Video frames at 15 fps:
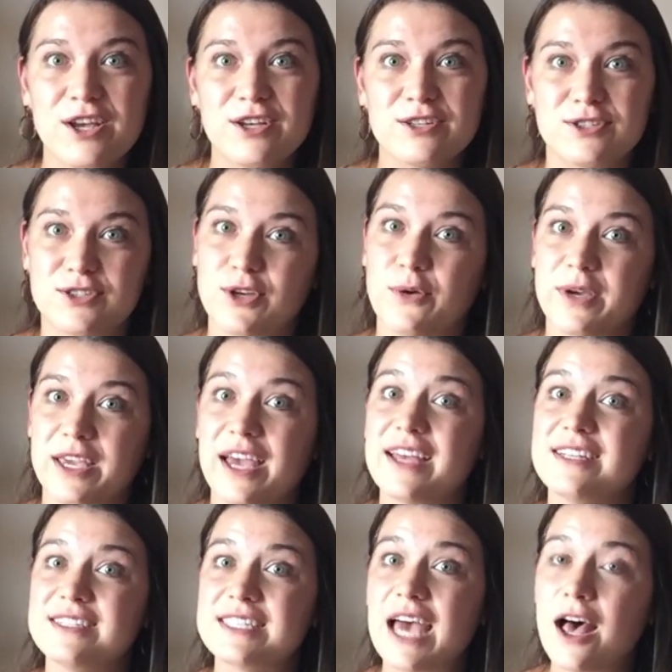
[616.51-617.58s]
So
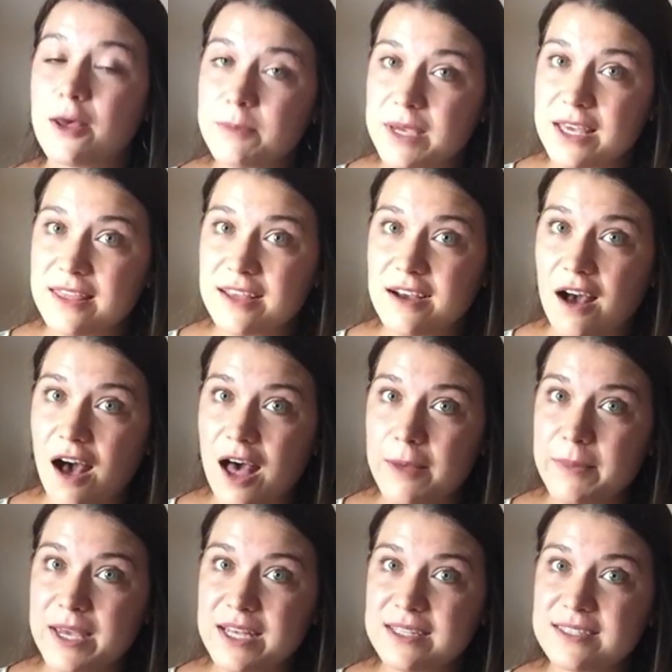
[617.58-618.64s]
again, tell me in the
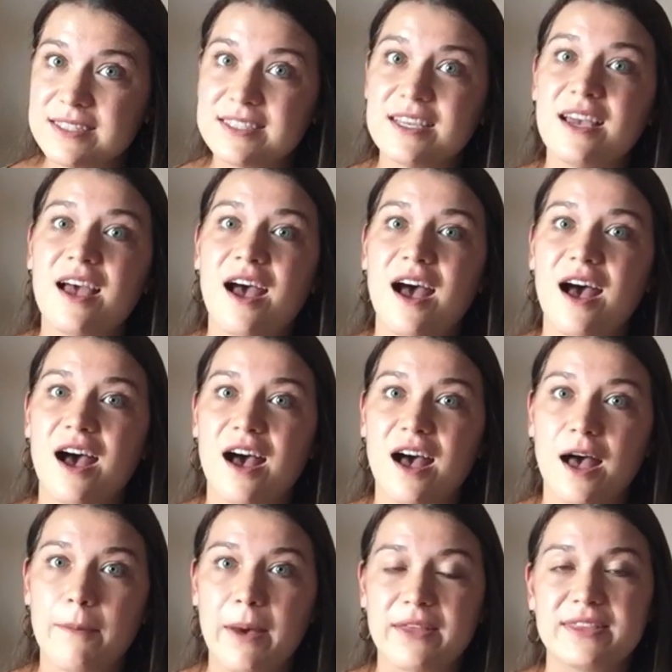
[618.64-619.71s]
comments
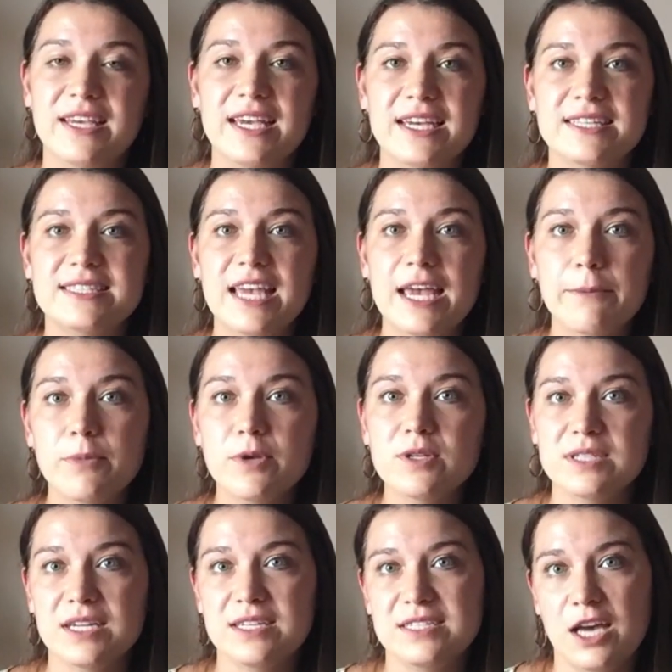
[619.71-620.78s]
about the examples
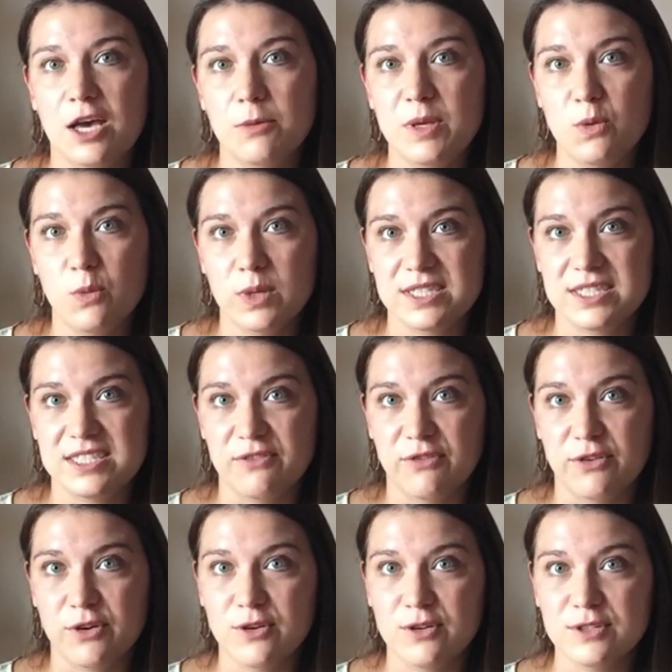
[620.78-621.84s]
and tell me what's
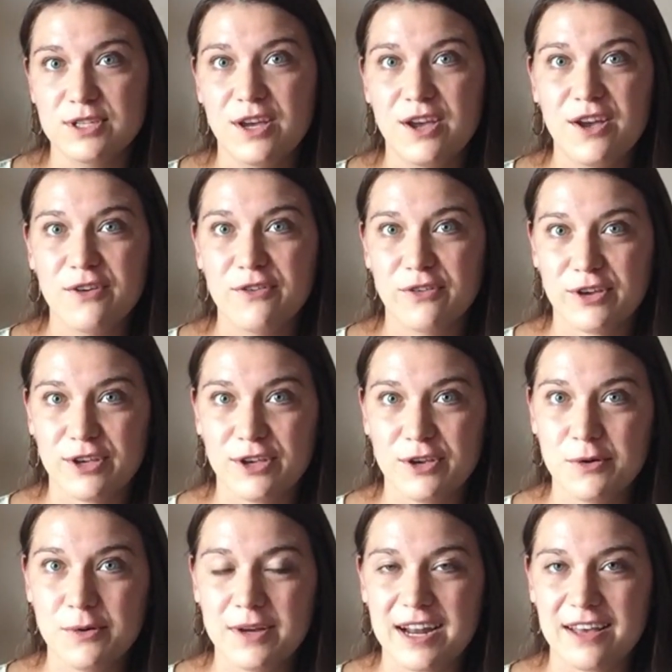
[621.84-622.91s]
difficult for
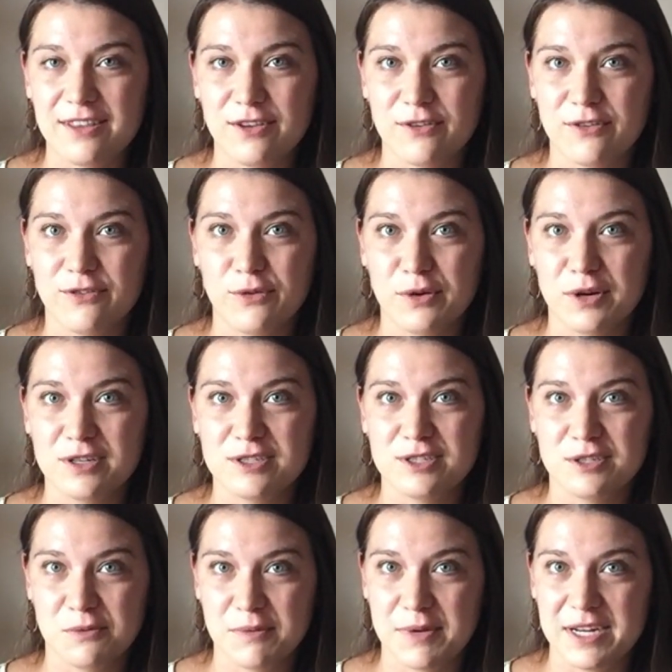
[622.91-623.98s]
you, and I look forward
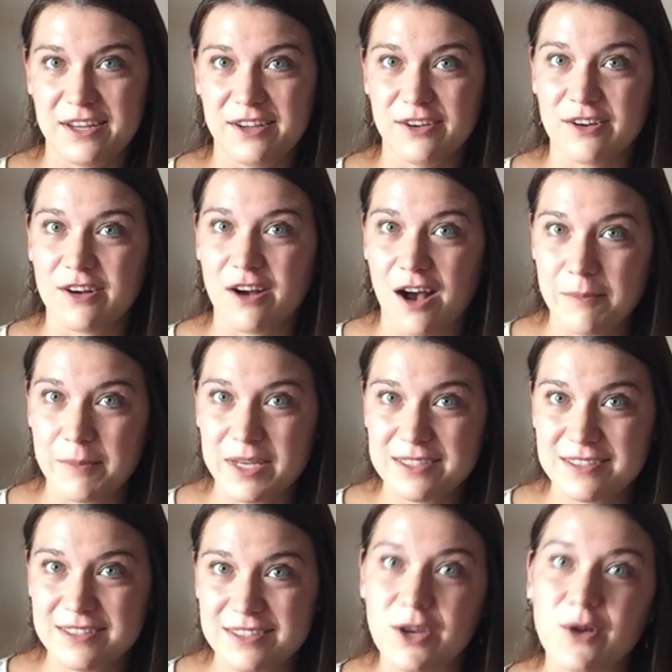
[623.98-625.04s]
to reading your
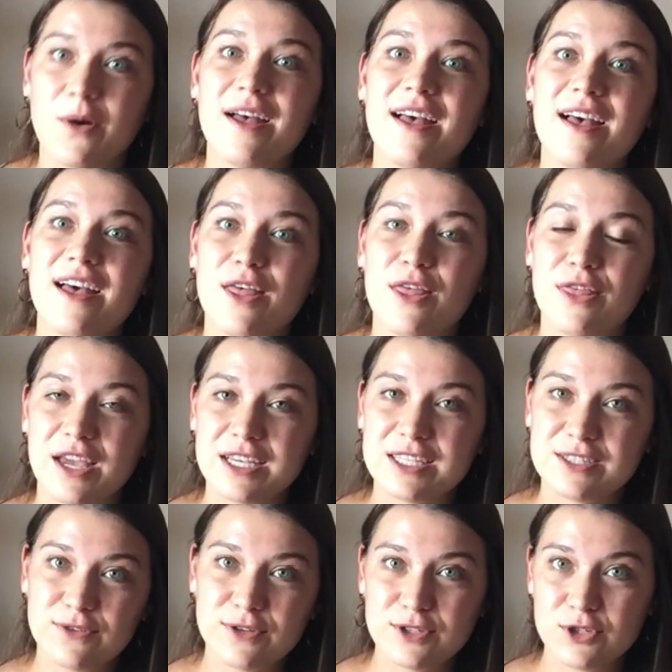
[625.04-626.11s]
comments. So thanks
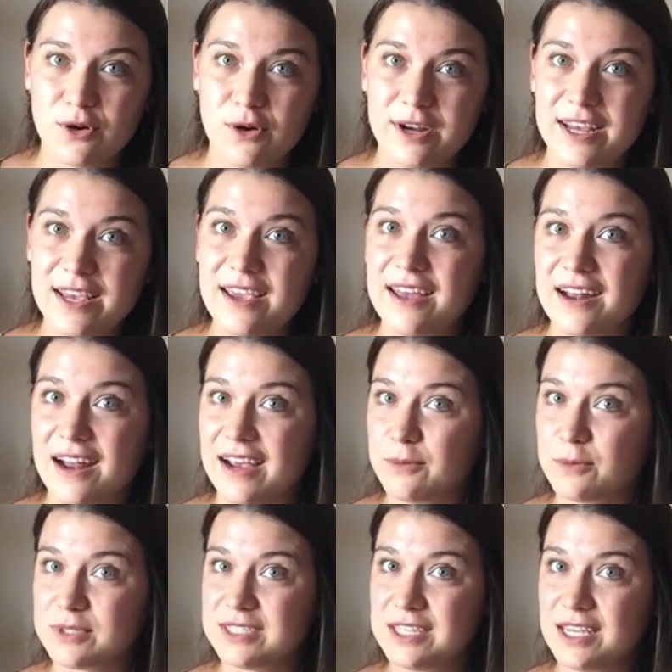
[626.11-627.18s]
for joining, and I
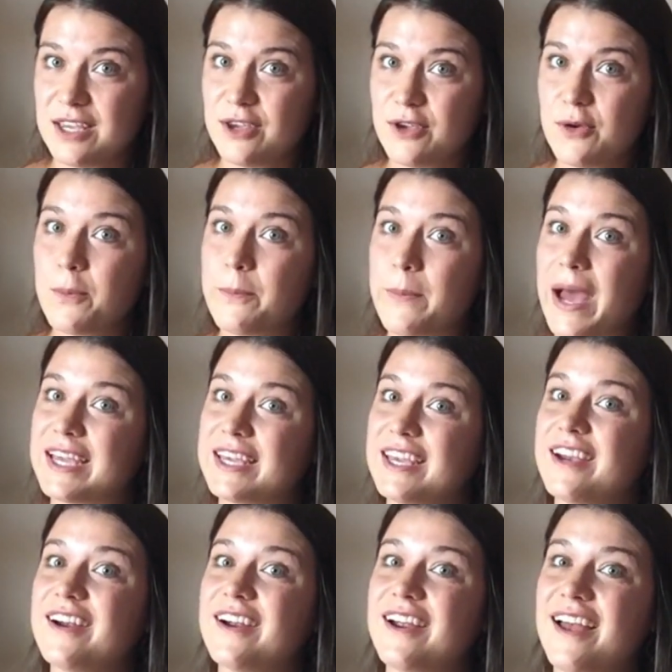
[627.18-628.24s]
will see you back
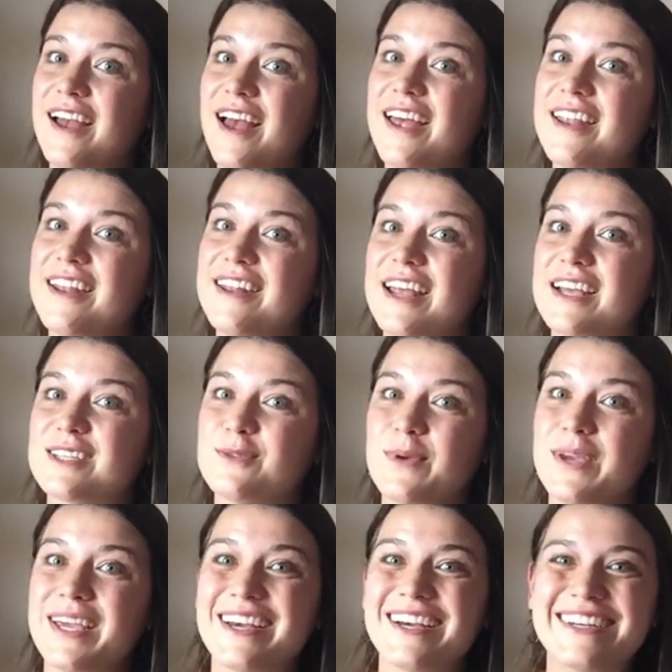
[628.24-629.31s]
here next
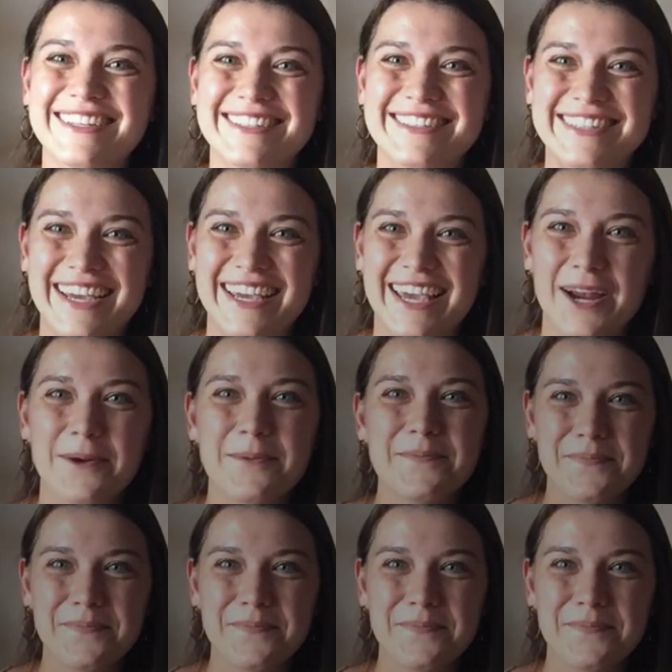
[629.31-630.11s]
week. Take care.